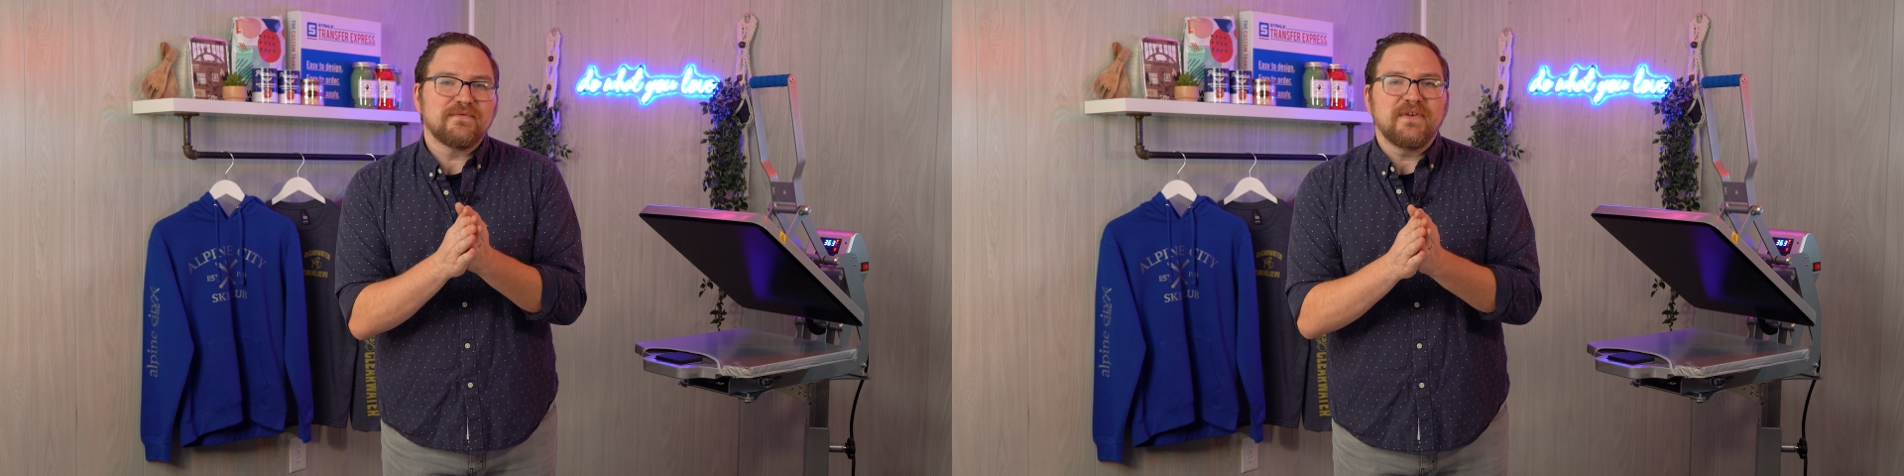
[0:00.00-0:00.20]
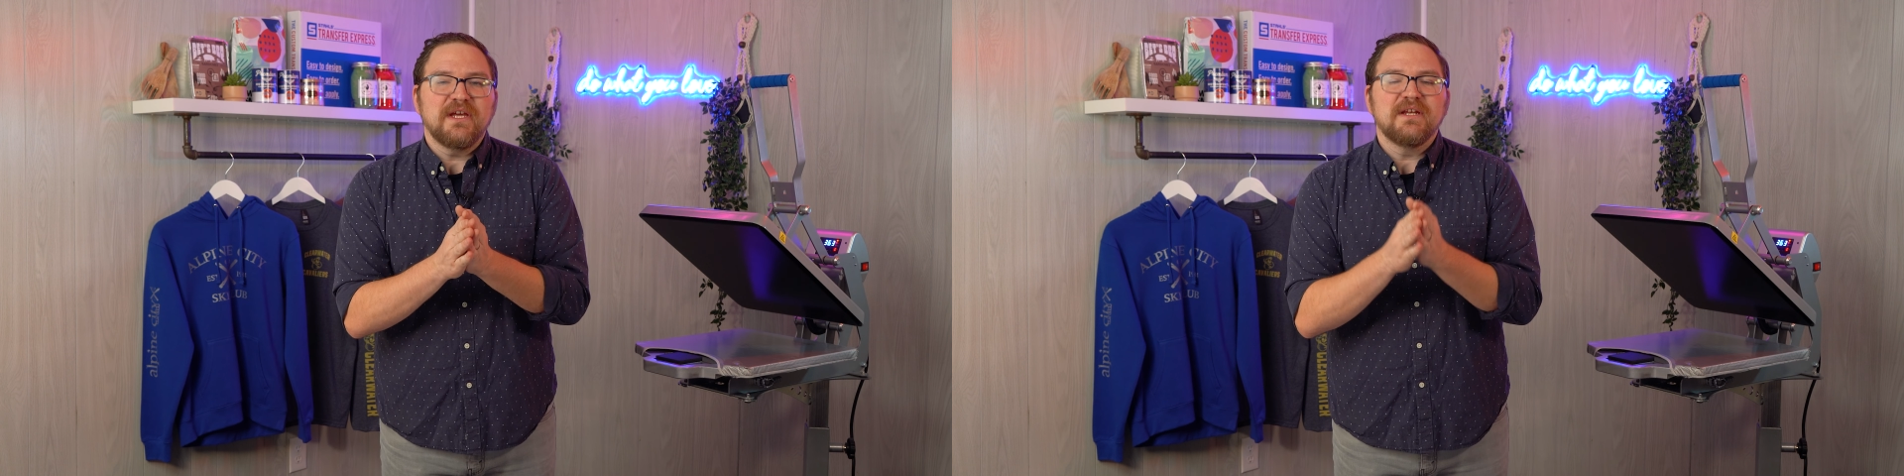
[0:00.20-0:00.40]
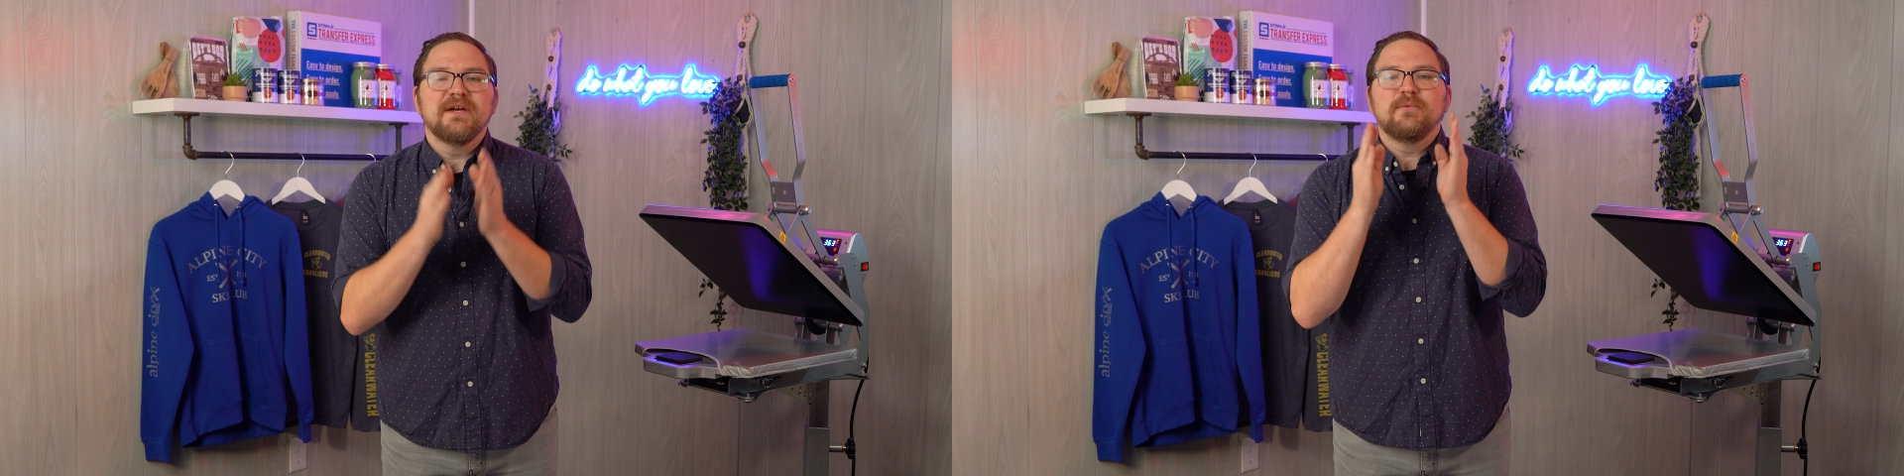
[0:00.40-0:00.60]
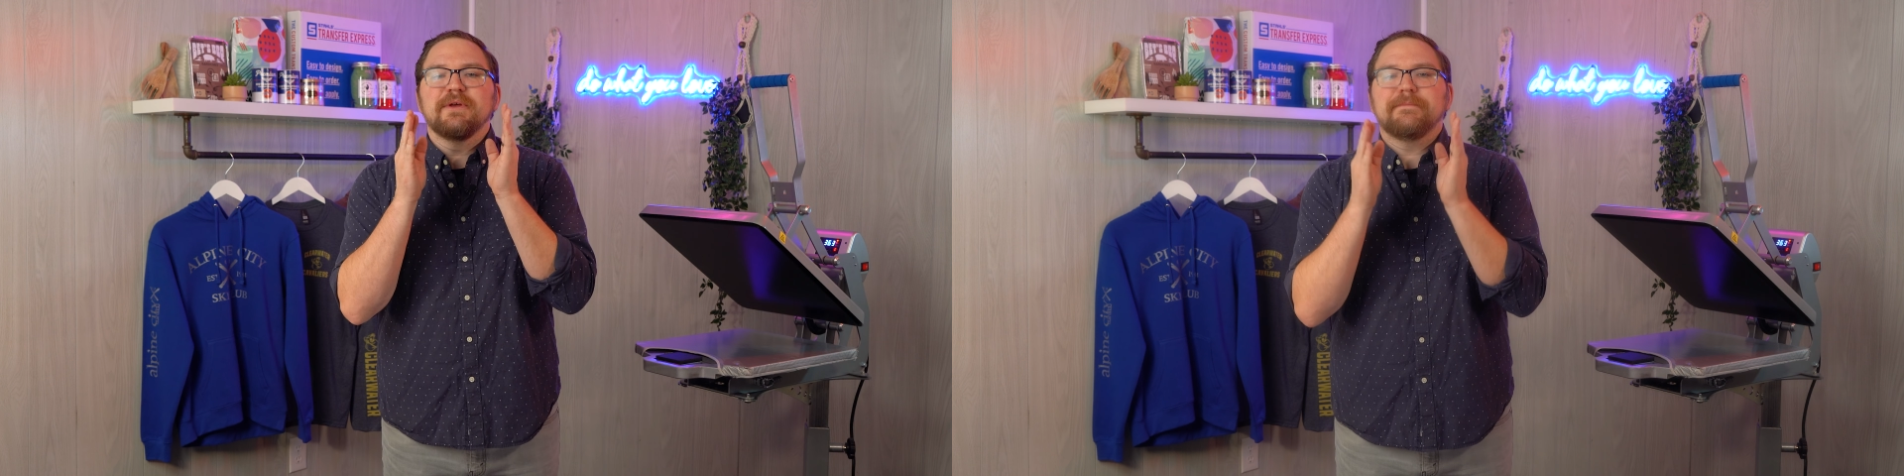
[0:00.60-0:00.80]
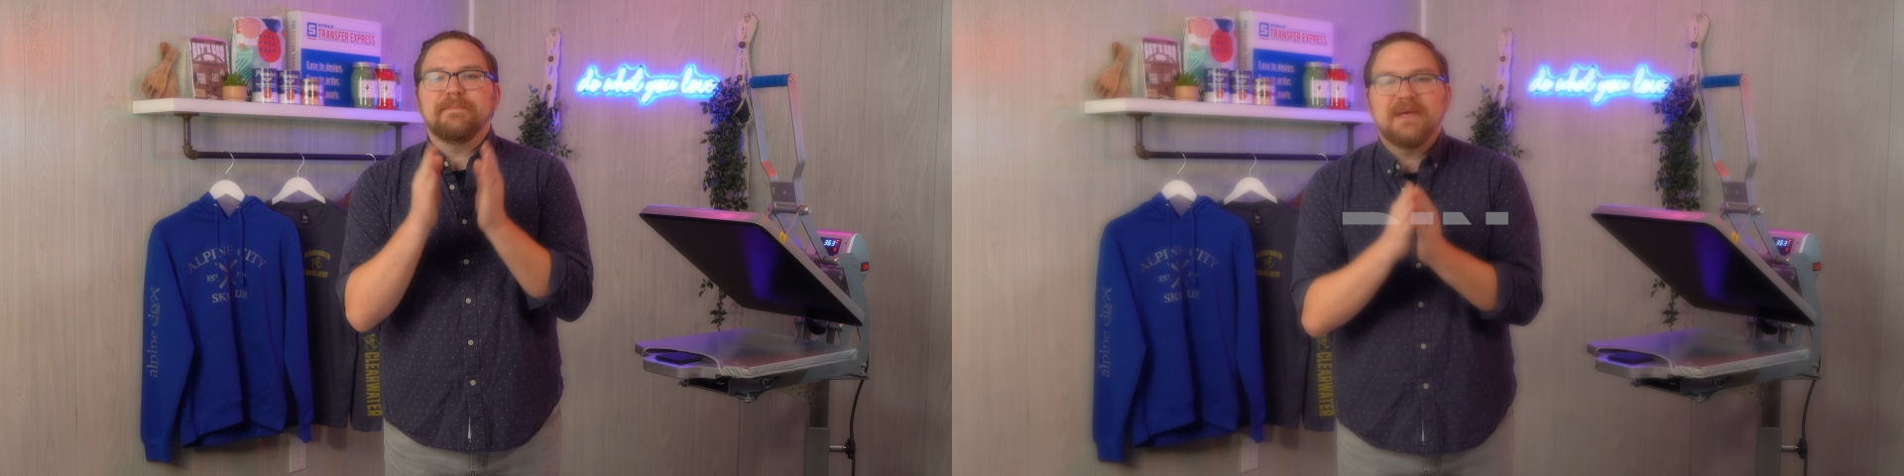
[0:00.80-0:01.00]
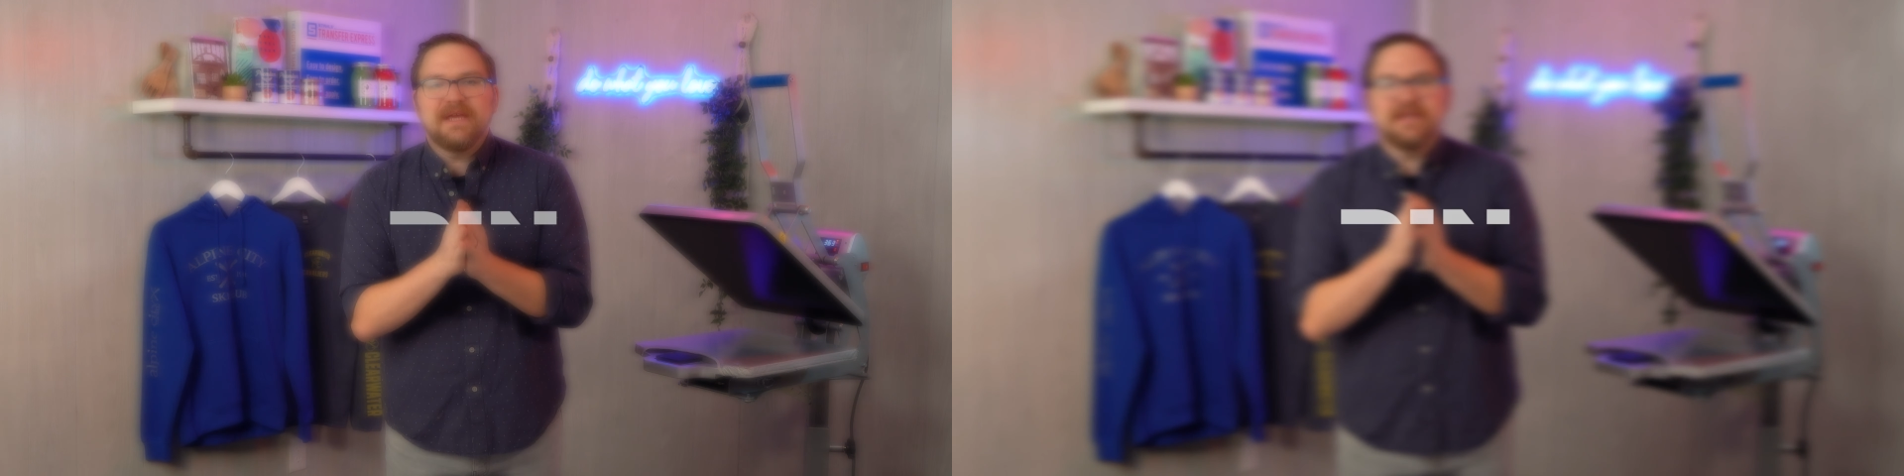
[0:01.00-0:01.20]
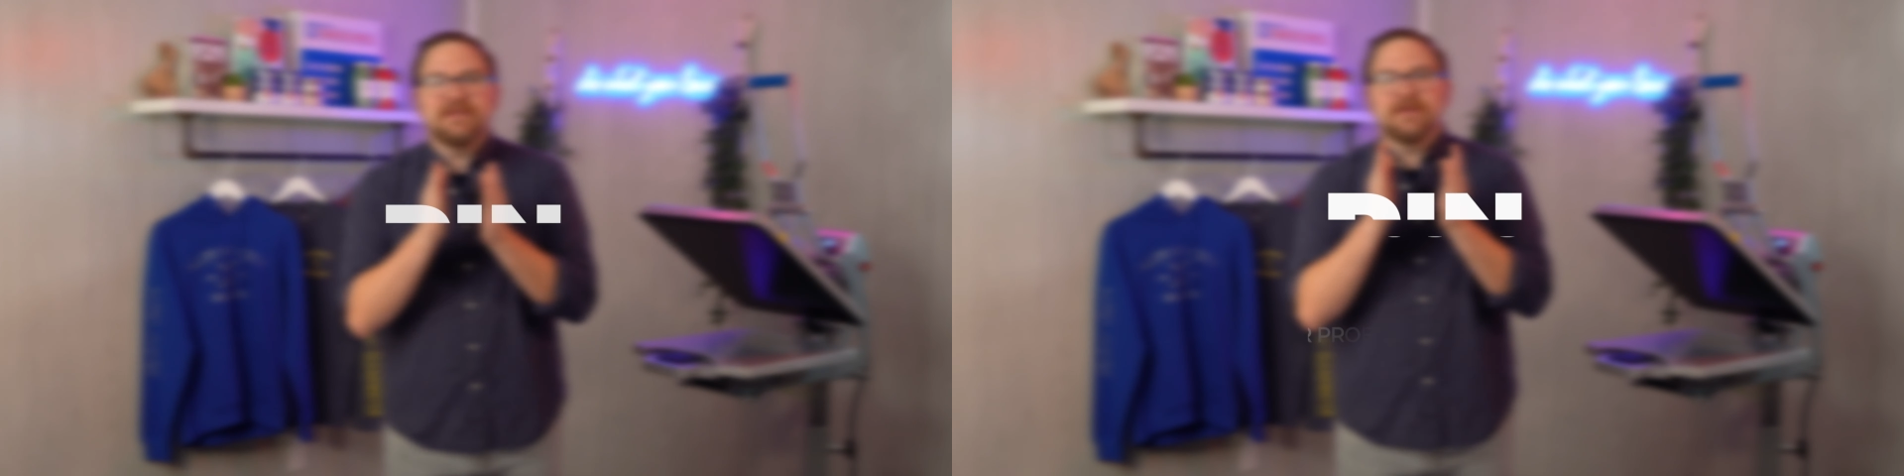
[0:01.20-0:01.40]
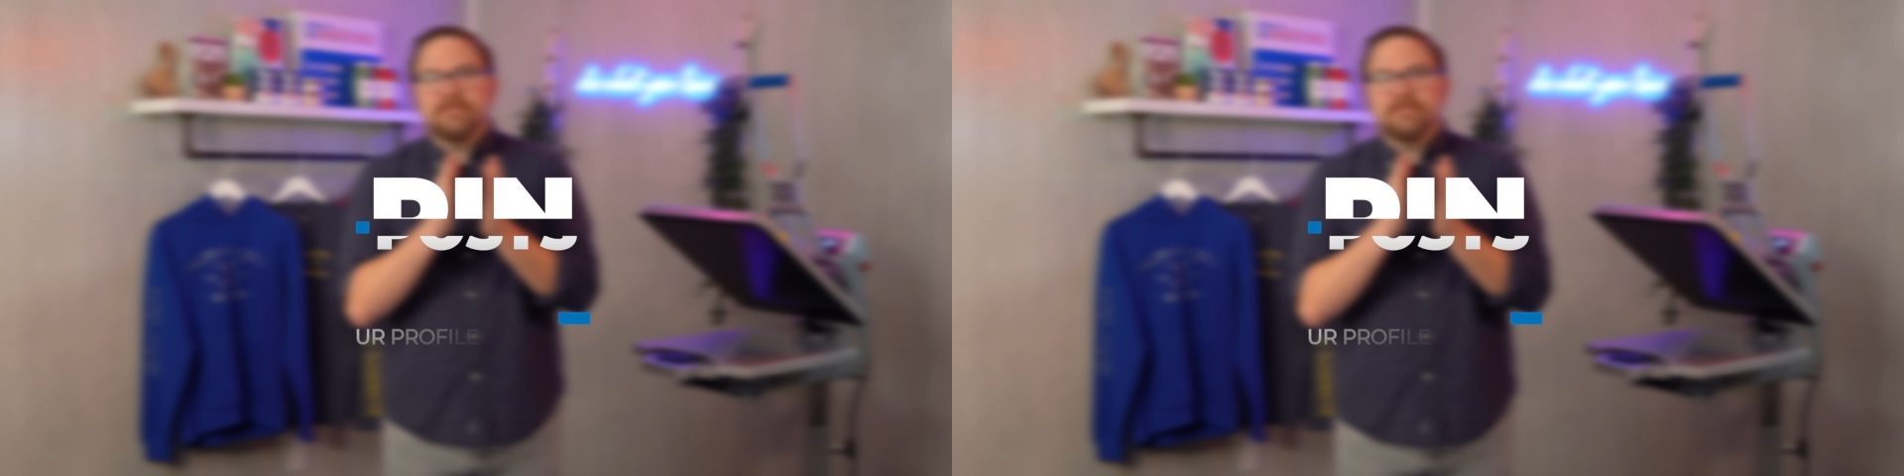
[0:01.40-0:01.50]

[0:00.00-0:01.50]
feed with pinned